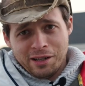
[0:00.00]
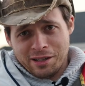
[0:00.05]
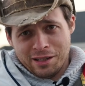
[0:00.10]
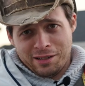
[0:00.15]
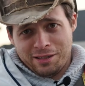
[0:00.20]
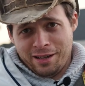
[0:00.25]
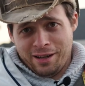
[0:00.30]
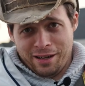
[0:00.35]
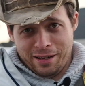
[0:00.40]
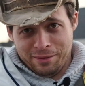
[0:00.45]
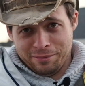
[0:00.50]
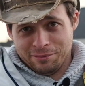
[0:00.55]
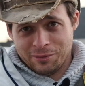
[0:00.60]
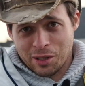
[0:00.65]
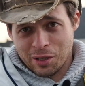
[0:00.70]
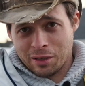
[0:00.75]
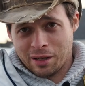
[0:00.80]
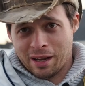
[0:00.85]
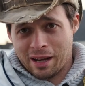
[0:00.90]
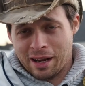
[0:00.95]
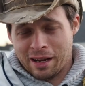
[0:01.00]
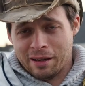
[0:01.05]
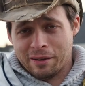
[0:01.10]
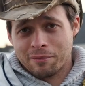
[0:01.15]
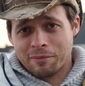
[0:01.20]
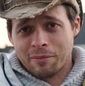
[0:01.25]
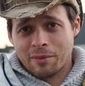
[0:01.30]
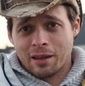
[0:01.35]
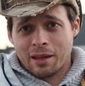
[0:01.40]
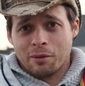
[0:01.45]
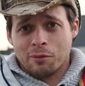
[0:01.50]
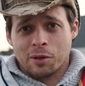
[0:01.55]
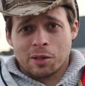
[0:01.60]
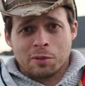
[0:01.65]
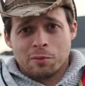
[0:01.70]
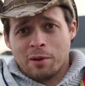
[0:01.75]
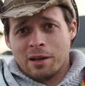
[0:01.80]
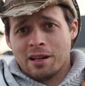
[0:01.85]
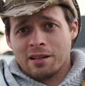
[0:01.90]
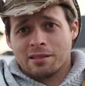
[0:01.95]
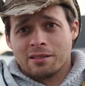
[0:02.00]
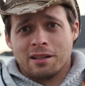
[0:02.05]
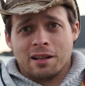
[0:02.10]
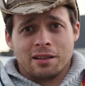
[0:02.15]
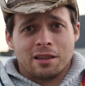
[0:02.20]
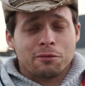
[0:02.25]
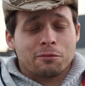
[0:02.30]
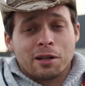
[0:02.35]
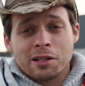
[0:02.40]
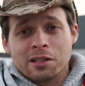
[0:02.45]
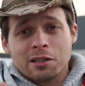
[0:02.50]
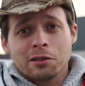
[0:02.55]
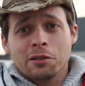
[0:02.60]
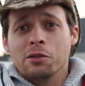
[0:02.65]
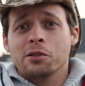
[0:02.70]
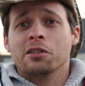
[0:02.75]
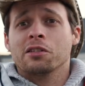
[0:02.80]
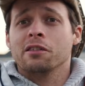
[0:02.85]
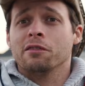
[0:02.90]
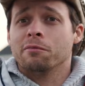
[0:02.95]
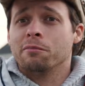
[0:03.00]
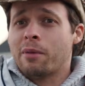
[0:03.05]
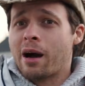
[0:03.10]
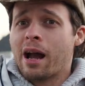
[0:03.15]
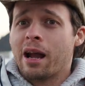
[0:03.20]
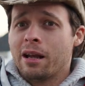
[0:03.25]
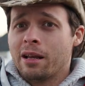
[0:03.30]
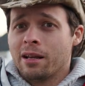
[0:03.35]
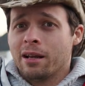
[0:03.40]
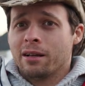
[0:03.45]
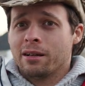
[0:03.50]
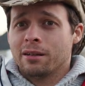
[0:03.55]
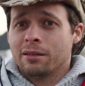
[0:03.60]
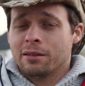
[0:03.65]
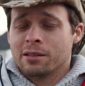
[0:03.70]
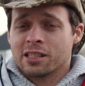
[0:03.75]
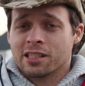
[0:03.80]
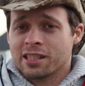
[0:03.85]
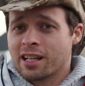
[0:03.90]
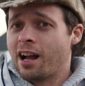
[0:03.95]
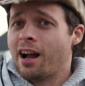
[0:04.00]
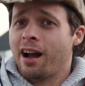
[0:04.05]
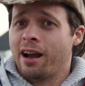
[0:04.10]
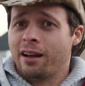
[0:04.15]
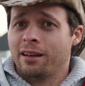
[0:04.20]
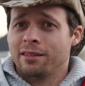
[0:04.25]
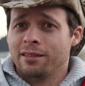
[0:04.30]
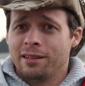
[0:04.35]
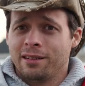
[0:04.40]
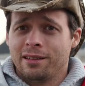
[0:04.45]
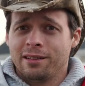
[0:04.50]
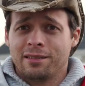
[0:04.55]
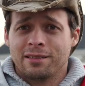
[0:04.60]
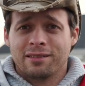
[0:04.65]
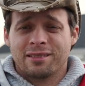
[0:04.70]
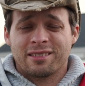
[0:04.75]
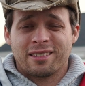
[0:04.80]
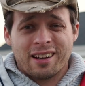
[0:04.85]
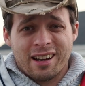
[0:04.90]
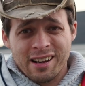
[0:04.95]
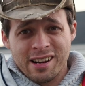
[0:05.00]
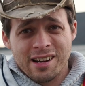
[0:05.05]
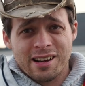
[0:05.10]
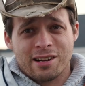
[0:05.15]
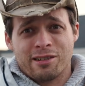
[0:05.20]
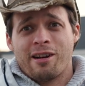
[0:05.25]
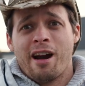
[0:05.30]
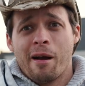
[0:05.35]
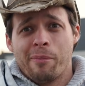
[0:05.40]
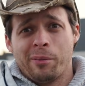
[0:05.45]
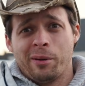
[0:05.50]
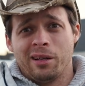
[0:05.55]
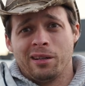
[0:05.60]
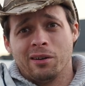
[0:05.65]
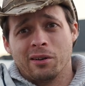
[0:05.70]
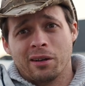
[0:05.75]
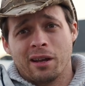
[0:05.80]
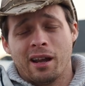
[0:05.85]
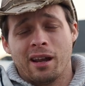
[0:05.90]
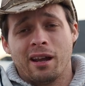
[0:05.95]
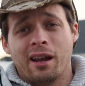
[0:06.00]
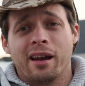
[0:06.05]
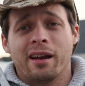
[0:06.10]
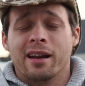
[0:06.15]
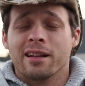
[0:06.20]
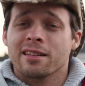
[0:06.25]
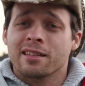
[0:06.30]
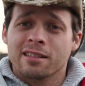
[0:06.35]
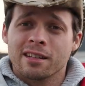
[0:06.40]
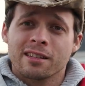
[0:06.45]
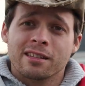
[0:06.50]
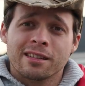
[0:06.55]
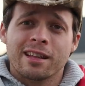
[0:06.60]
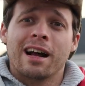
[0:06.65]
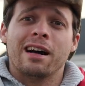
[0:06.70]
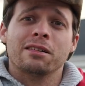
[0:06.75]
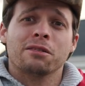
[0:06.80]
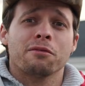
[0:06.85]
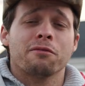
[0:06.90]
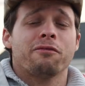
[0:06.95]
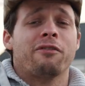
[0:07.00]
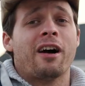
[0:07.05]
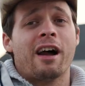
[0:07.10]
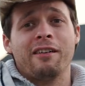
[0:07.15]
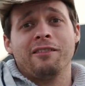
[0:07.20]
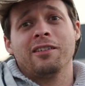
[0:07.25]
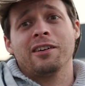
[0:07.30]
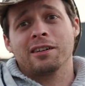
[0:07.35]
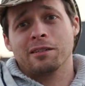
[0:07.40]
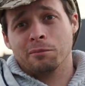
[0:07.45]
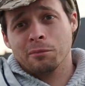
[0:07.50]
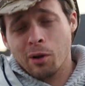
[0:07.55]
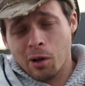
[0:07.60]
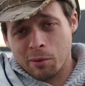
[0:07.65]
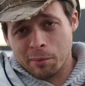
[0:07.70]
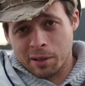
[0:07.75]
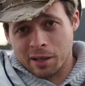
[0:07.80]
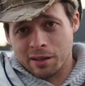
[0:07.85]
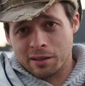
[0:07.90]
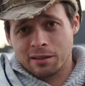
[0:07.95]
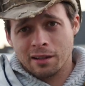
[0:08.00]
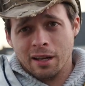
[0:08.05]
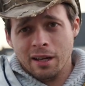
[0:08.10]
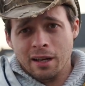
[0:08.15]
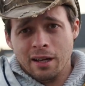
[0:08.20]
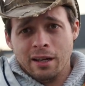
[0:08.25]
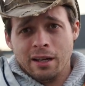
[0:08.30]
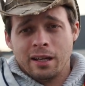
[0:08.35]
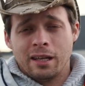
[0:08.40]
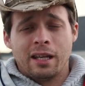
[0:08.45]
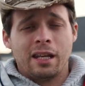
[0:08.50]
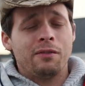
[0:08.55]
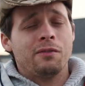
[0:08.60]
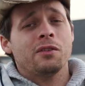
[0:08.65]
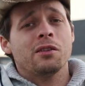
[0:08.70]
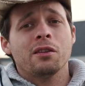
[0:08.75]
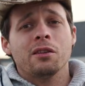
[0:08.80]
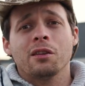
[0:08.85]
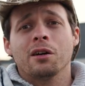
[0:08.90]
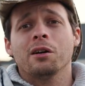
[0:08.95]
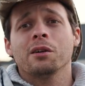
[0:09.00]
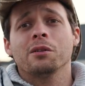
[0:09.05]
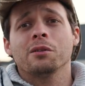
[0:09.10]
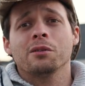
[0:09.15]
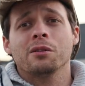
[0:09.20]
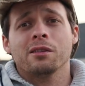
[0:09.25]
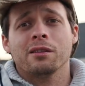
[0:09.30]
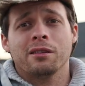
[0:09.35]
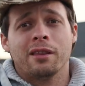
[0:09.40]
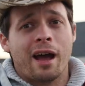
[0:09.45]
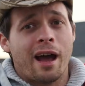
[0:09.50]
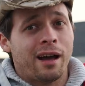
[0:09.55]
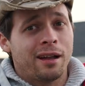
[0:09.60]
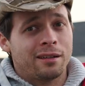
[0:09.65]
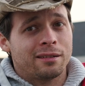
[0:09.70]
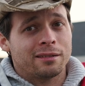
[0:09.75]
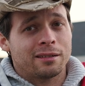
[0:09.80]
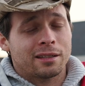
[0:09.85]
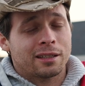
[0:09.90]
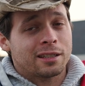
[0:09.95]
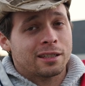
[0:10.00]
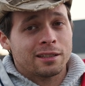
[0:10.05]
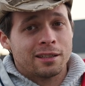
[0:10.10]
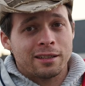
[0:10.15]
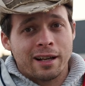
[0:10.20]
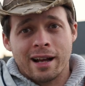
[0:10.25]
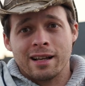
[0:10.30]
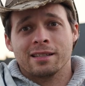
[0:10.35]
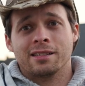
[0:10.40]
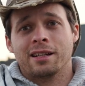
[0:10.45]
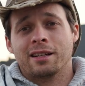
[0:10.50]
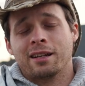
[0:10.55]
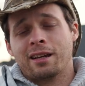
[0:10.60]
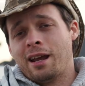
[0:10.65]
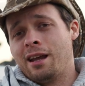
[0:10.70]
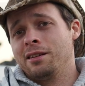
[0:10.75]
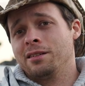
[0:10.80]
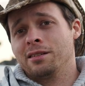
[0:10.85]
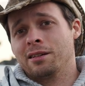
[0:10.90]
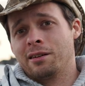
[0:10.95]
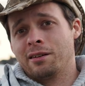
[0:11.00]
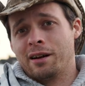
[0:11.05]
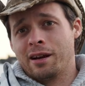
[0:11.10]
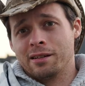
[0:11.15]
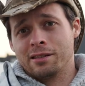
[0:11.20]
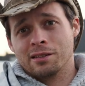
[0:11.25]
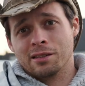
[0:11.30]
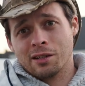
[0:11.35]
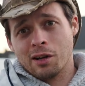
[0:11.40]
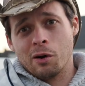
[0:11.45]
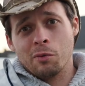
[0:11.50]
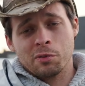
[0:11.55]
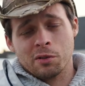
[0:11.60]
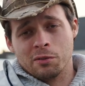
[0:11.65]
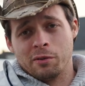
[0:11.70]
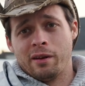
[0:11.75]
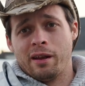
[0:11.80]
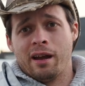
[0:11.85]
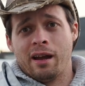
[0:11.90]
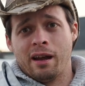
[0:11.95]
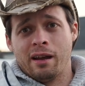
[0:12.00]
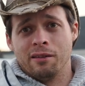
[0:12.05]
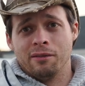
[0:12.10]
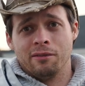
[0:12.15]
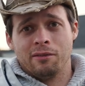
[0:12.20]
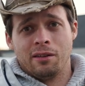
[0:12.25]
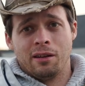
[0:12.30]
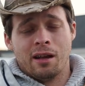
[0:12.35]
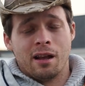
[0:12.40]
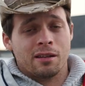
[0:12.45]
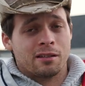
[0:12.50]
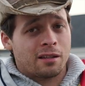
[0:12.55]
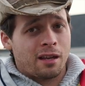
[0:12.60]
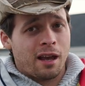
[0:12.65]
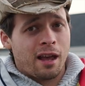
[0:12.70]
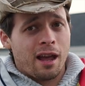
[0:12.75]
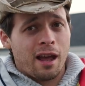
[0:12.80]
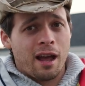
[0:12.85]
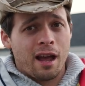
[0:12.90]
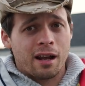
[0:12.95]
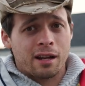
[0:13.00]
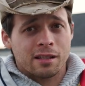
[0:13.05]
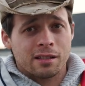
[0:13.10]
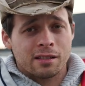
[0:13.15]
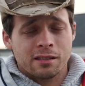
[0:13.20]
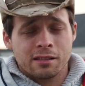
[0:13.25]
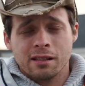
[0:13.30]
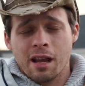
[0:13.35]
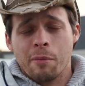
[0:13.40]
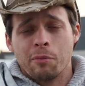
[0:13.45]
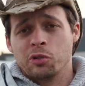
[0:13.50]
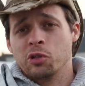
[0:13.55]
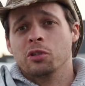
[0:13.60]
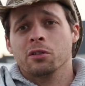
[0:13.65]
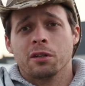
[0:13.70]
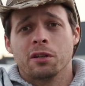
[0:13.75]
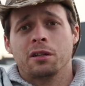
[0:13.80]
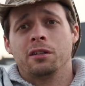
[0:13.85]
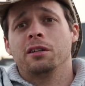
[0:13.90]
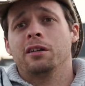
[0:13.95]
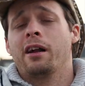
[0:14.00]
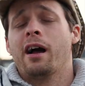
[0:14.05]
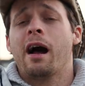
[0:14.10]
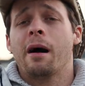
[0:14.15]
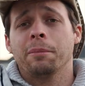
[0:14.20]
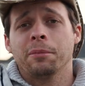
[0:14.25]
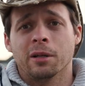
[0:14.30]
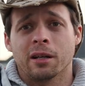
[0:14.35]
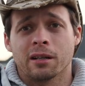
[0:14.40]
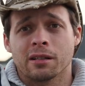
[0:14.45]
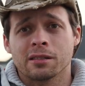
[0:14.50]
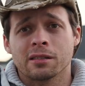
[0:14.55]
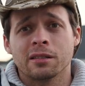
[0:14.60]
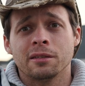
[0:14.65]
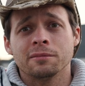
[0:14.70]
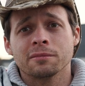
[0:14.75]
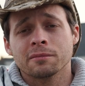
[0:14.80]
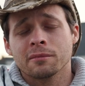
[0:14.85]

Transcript: good seeing, okay, which means that the resolution of my sky is kind of crappy, okay? And at 6,500 millimeters, even though that classic Cassegrain scopes that we have has exceptionally good optics,